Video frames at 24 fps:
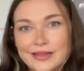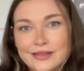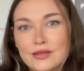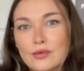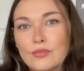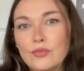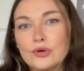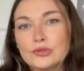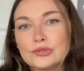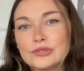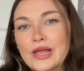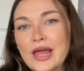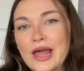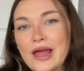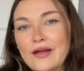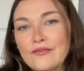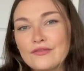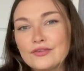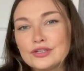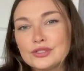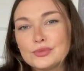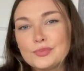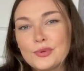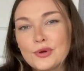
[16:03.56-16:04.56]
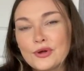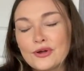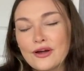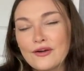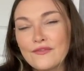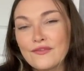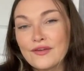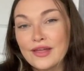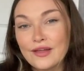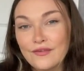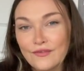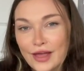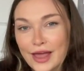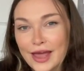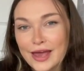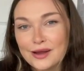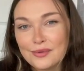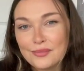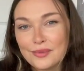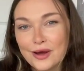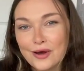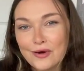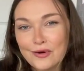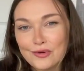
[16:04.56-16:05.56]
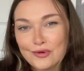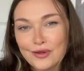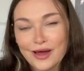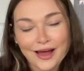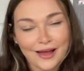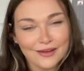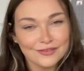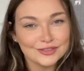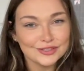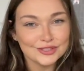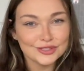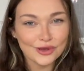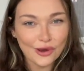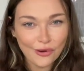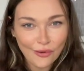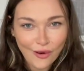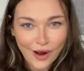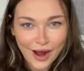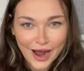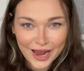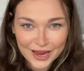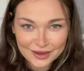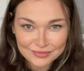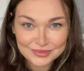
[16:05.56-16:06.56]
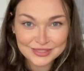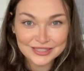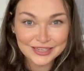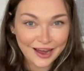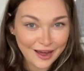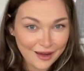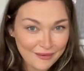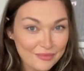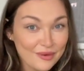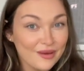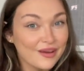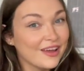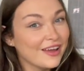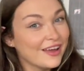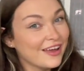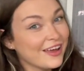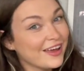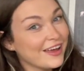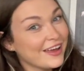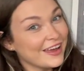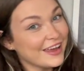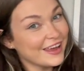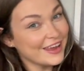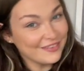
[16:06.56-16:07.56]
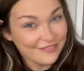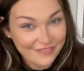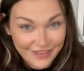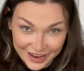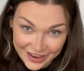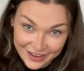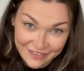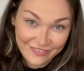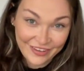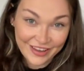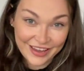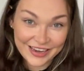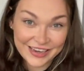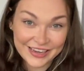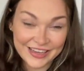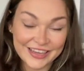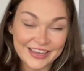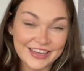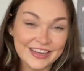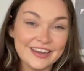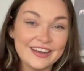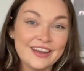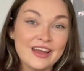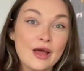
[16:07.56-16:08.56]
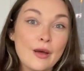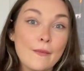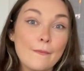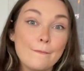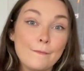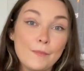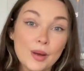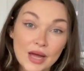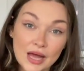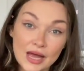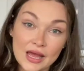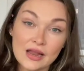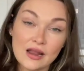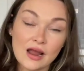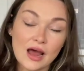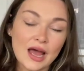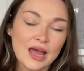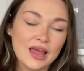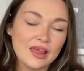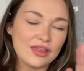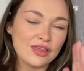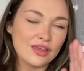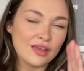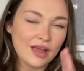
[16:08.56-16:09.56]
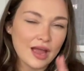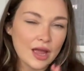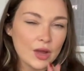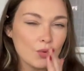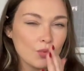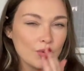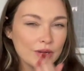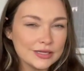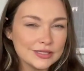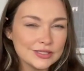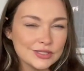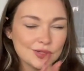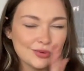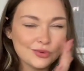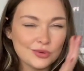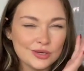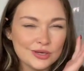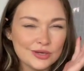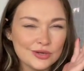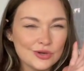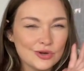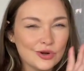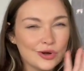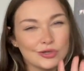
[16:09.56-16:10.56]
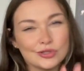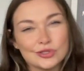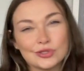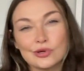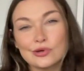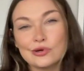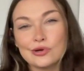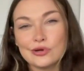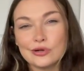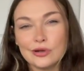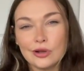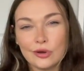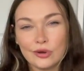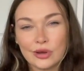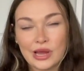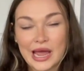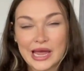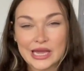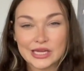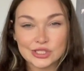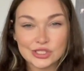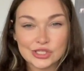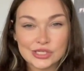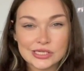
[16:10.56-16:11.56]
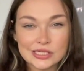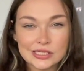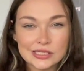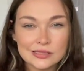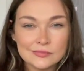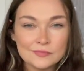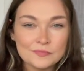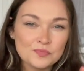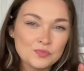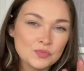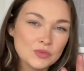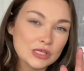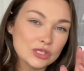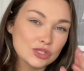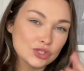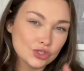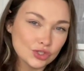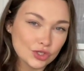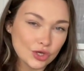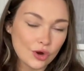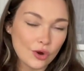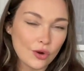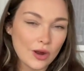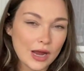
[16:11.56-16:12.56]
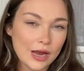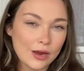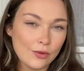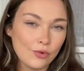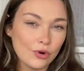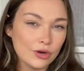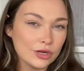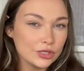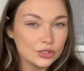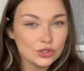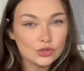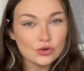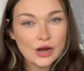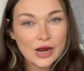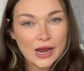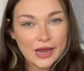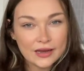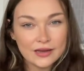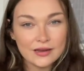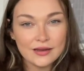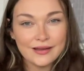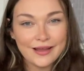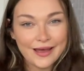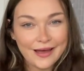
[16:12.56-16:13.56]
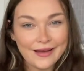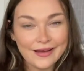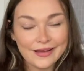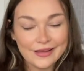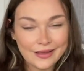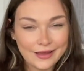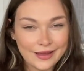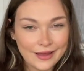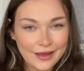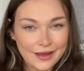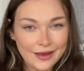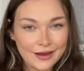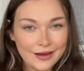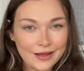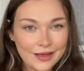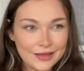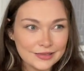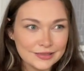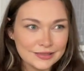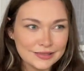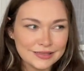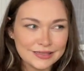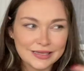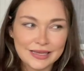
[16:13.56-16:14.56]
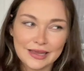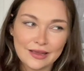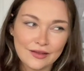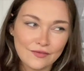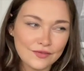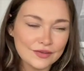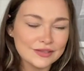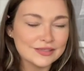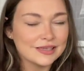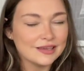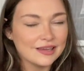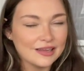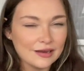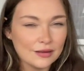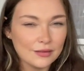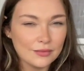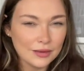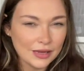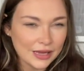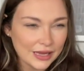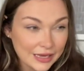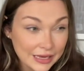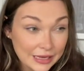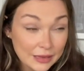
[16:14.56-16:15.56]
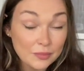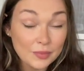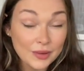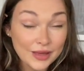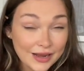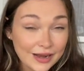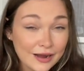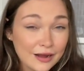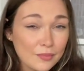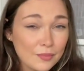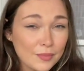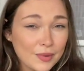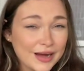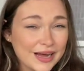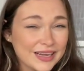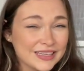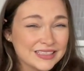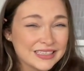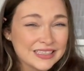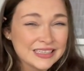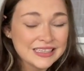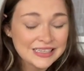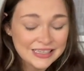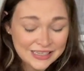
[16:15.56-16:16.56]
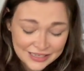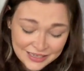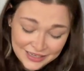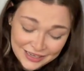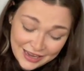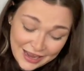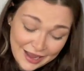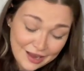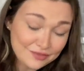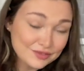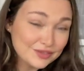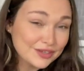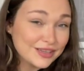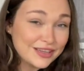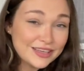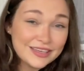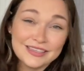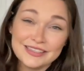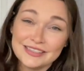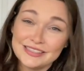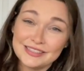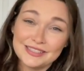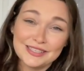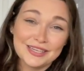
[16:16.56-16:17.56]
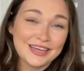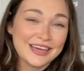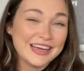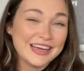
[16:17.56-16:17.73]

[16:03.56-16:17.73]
the most average burger I've ever had in my whole life. So hyped up, in my opinion. But I think I went to a not so good location. So I want to try In-N-Out again and see if it's any better. But after this,